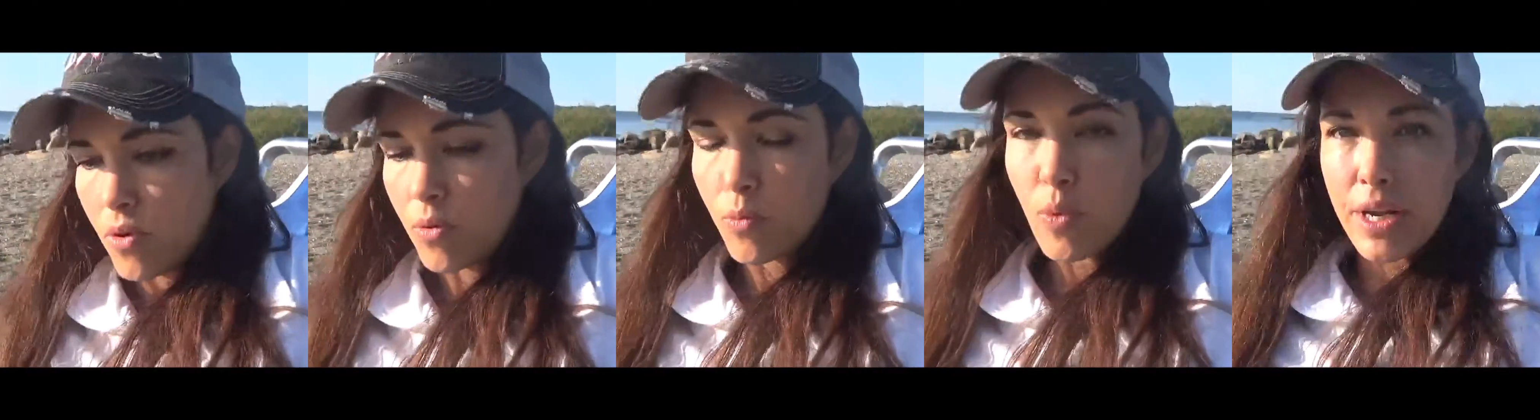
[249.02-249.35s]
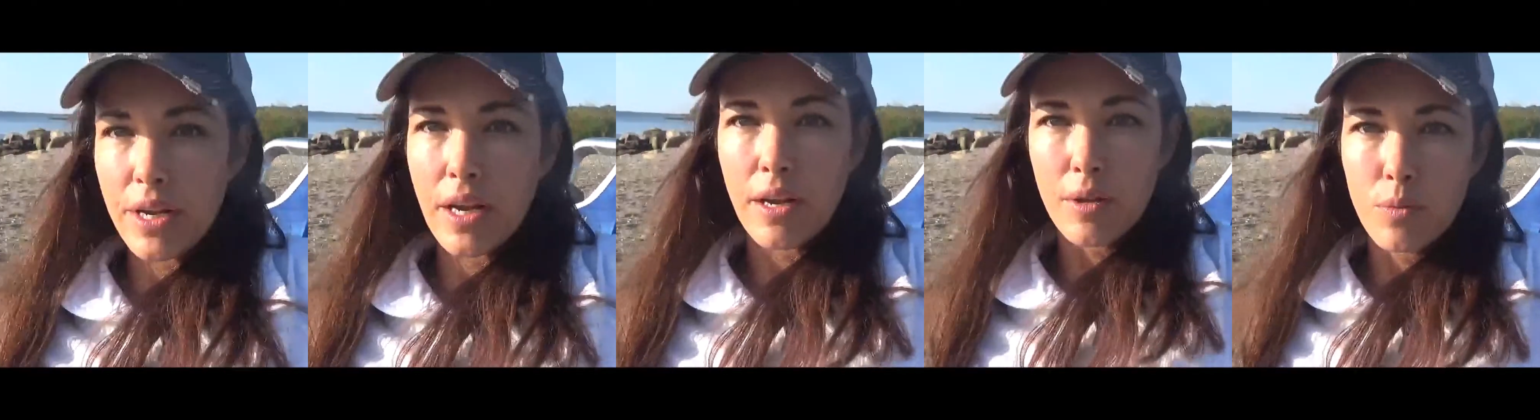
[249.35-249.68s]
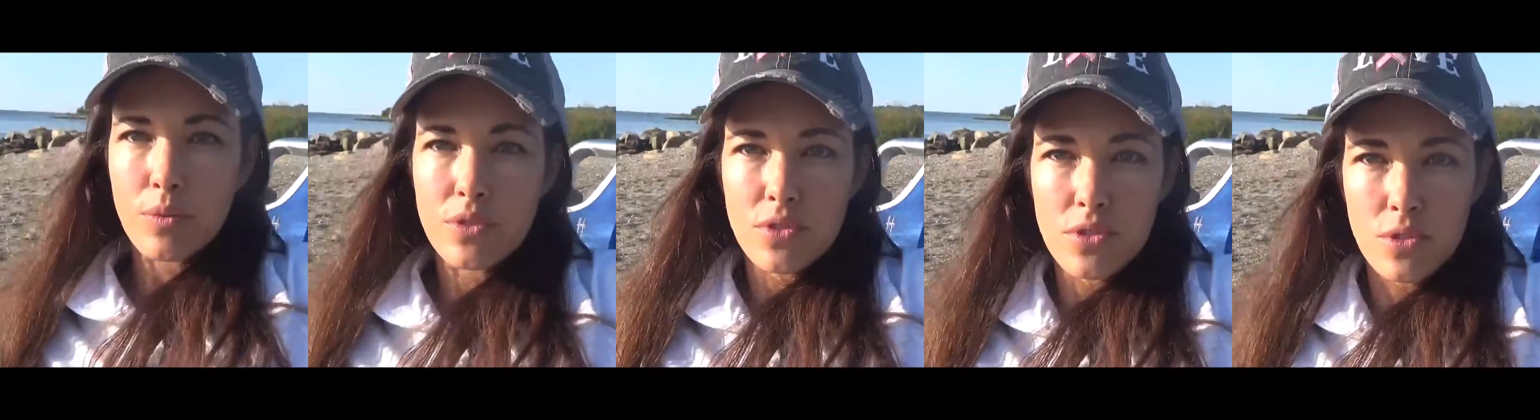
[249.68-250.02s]
when I
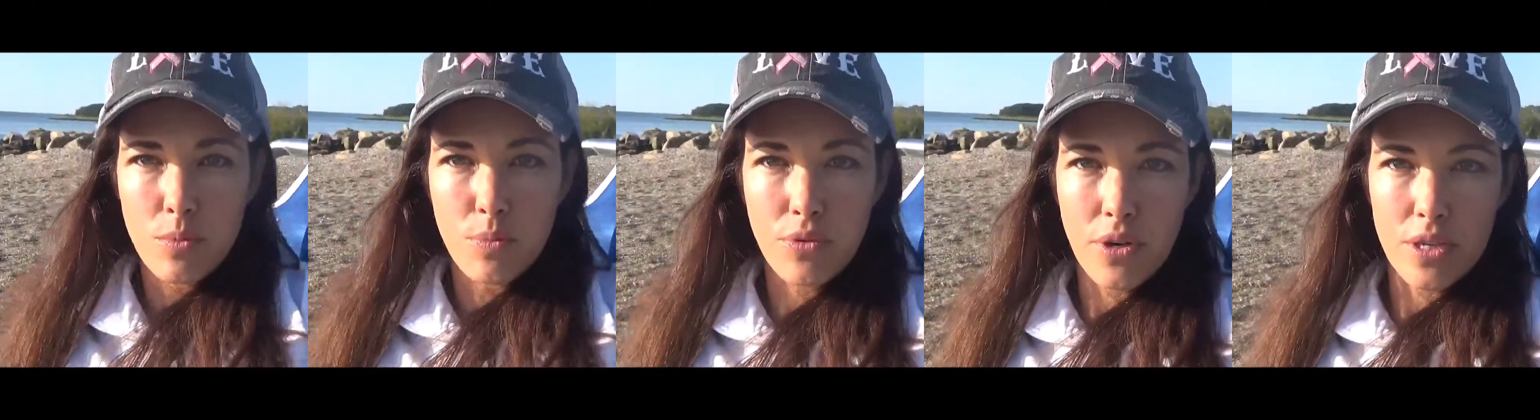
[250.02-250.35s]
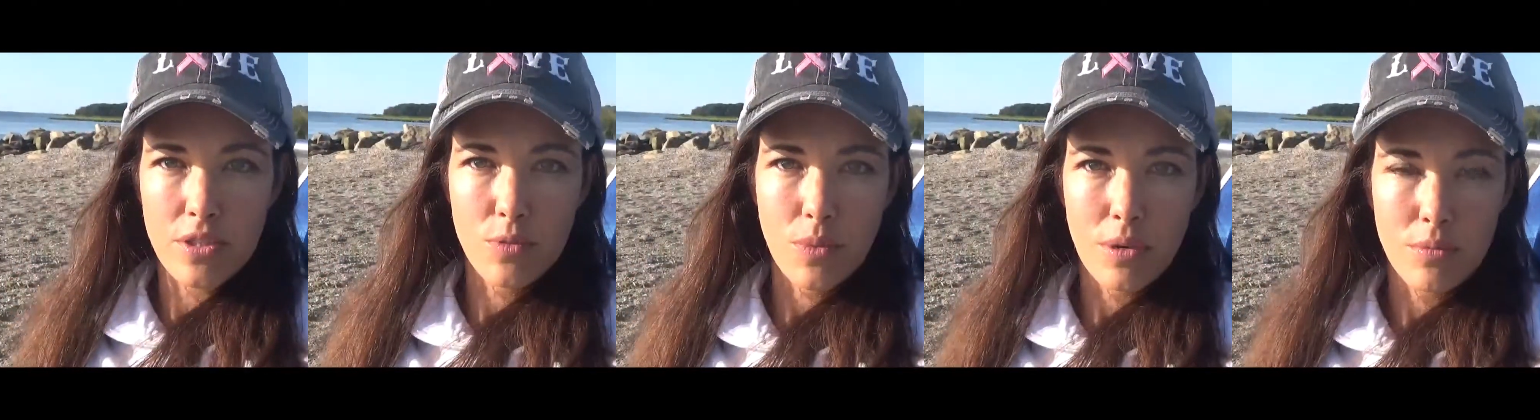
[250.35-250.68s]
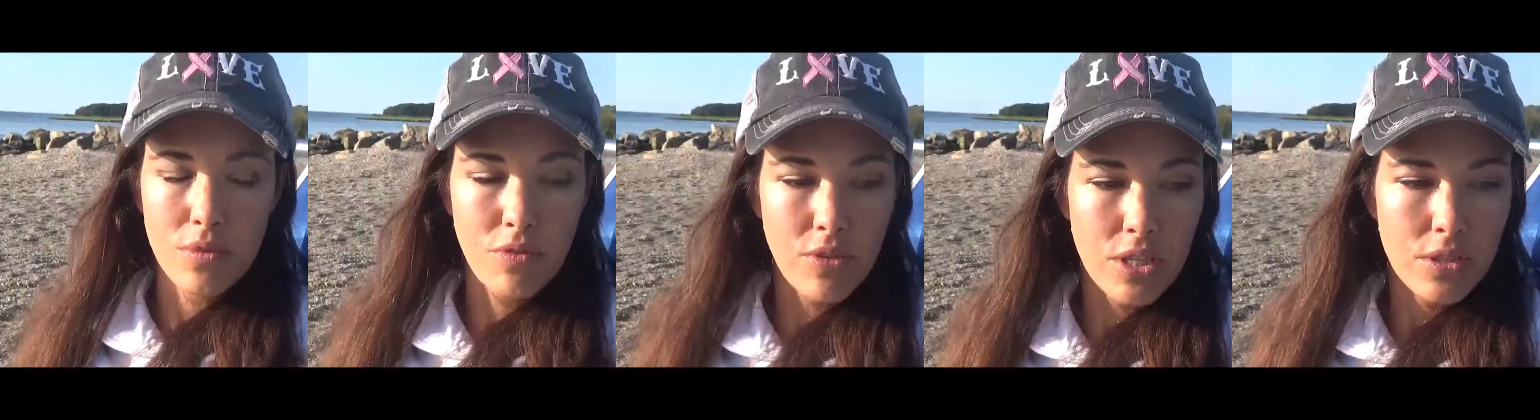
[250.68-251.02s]
was depressed, when I was
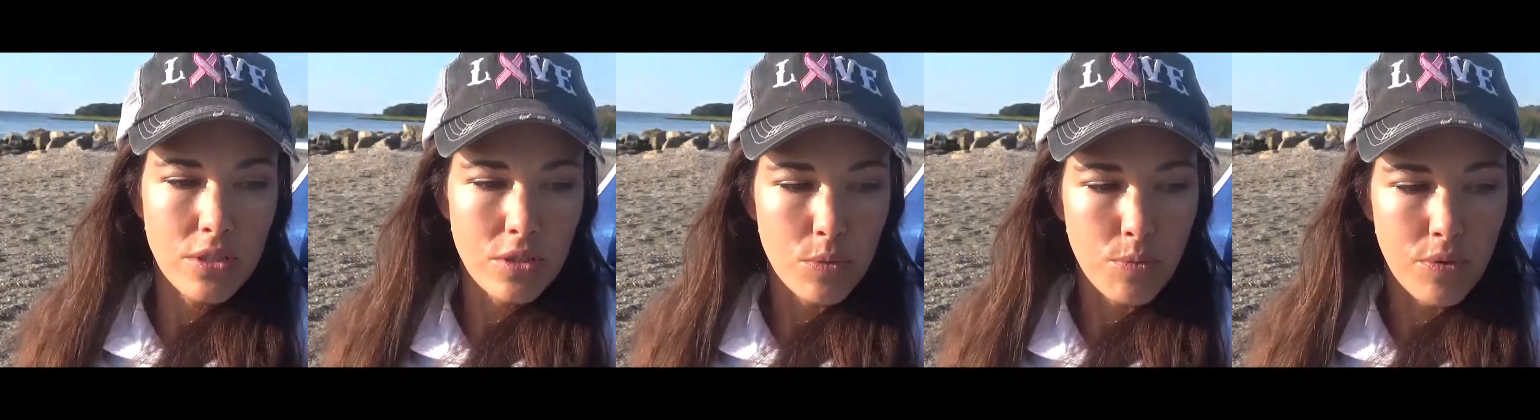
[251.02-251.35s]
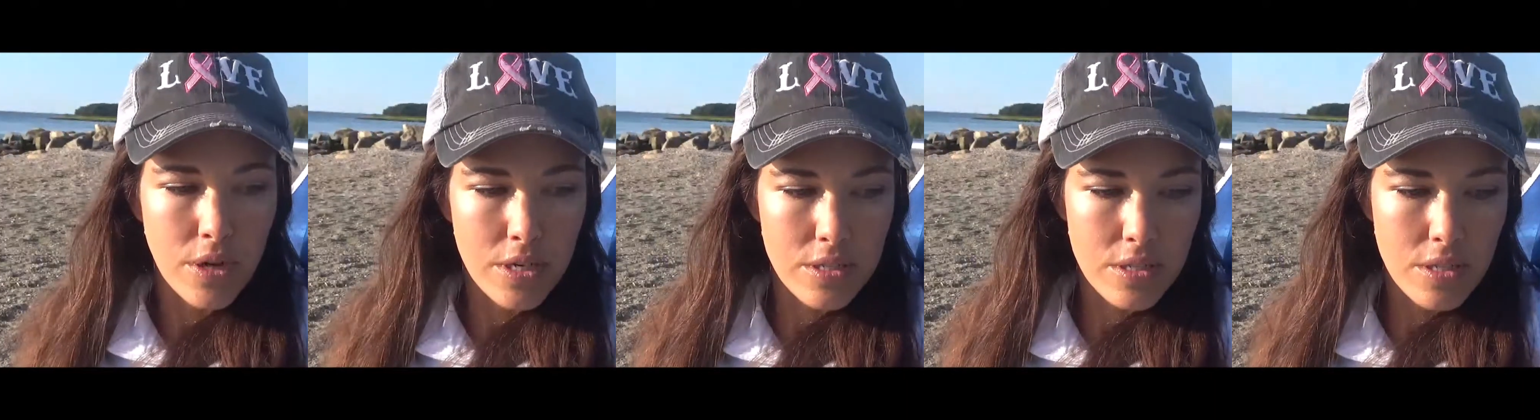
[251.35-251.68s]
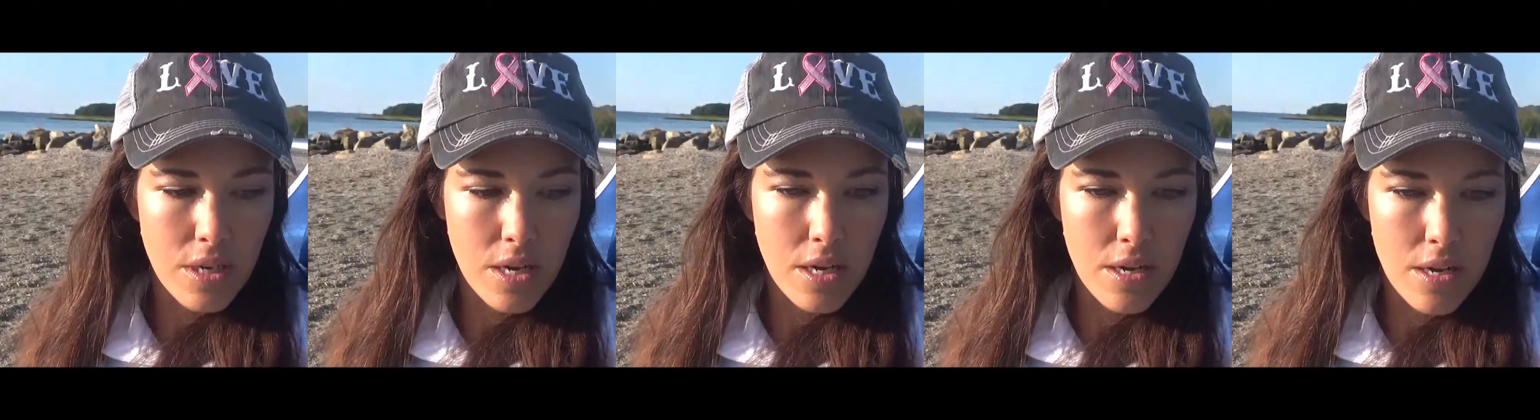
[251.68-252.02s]
feeling depressed,
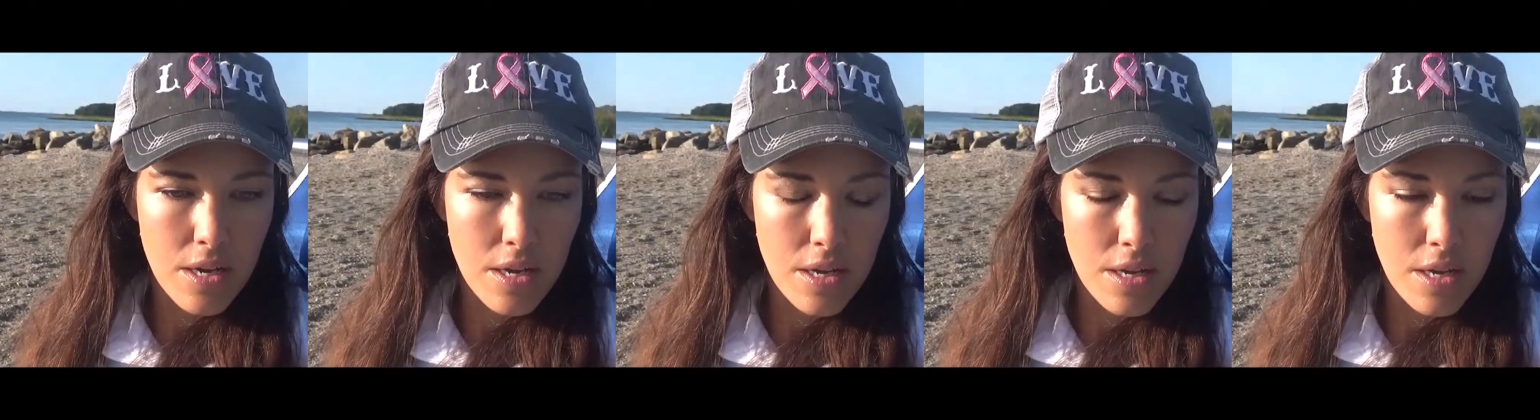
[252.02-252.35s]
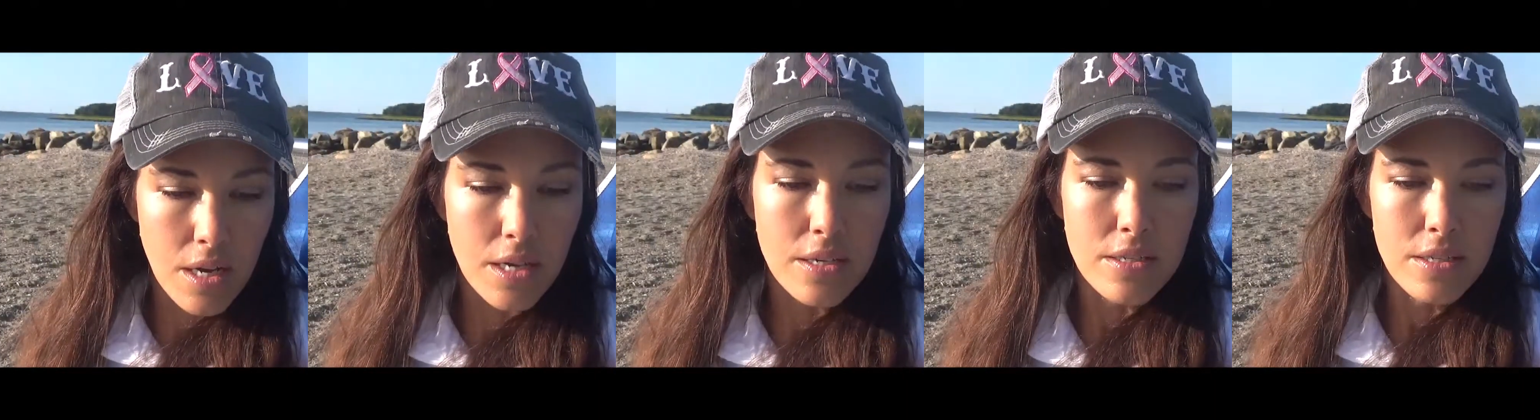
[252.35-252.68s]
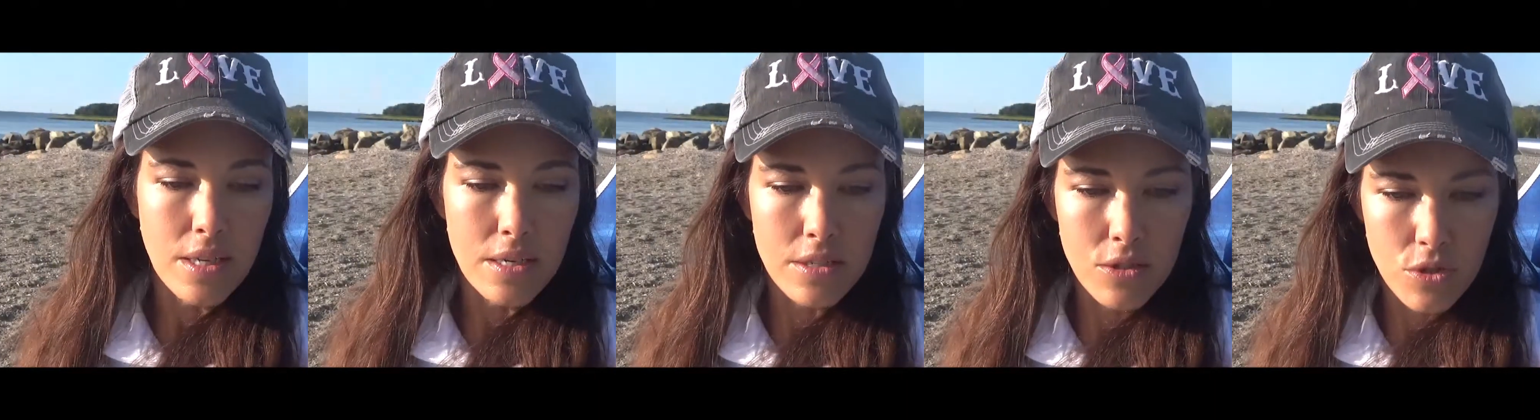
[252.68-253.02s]
I
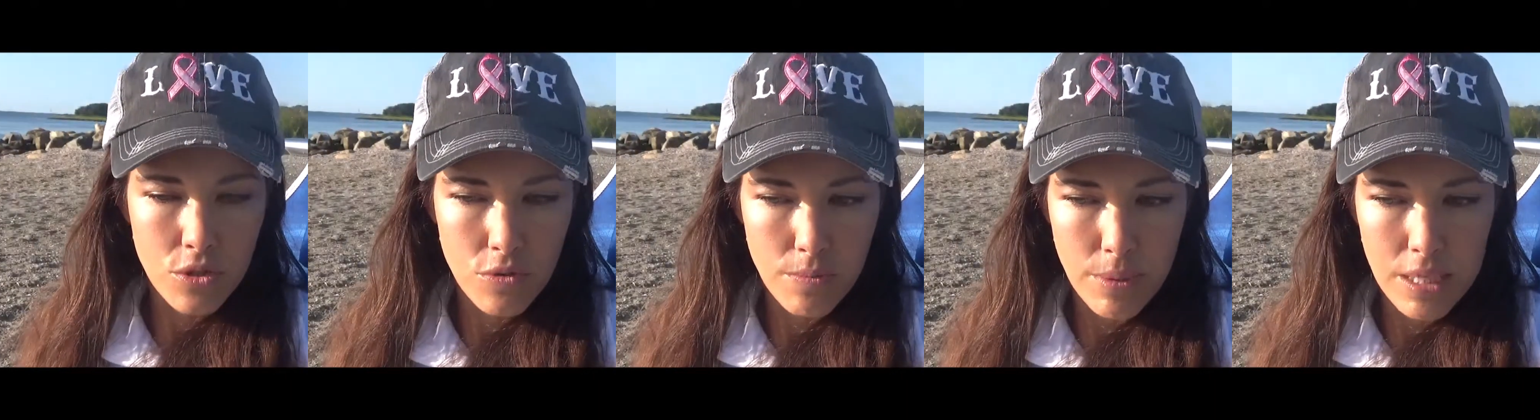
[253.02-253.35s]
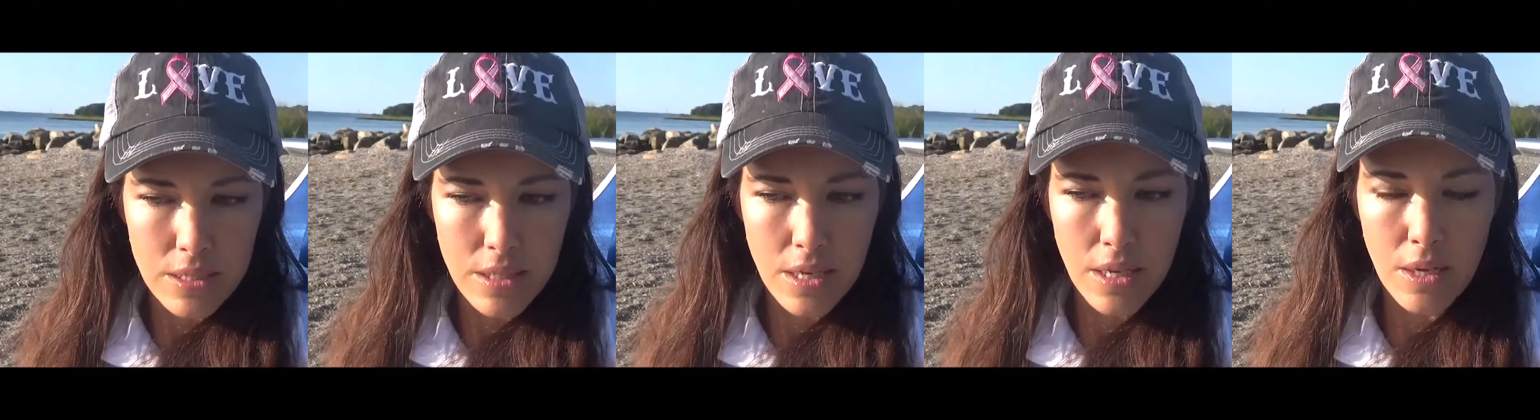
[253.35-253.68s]
decided to meditate.